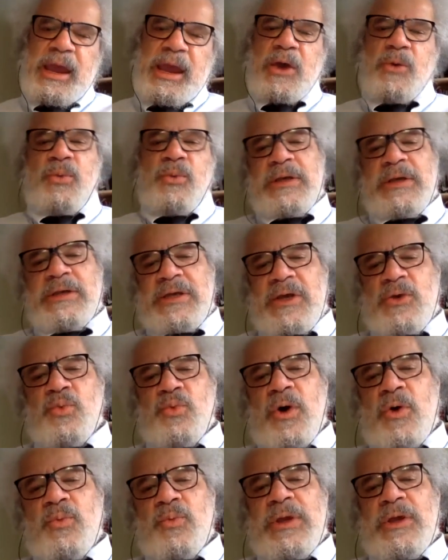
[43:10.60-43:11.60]
And we did
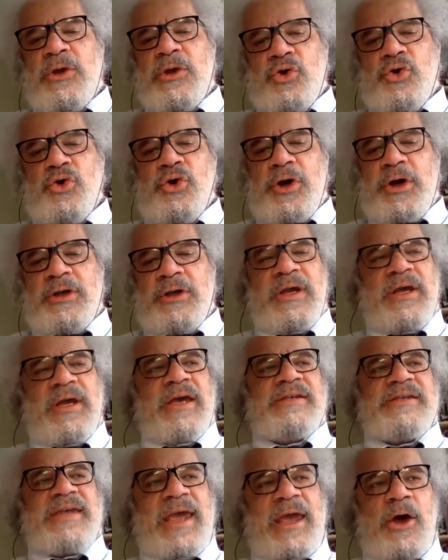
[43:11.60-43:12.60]
what we could
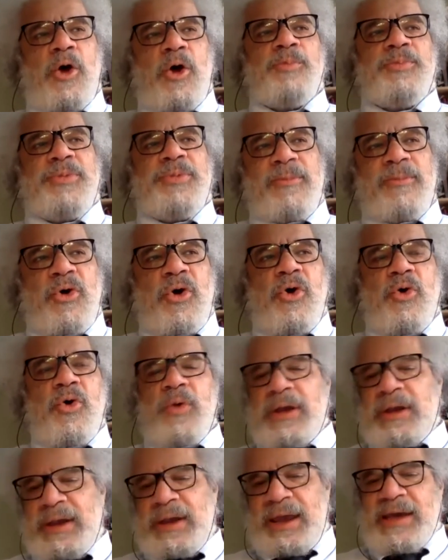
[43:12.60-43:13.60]
to help them go
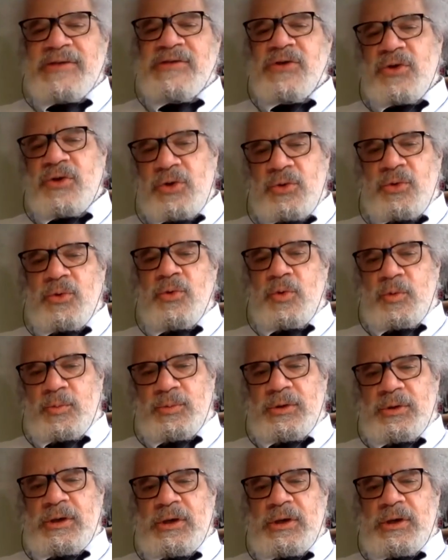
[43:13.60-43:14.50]
in as a group.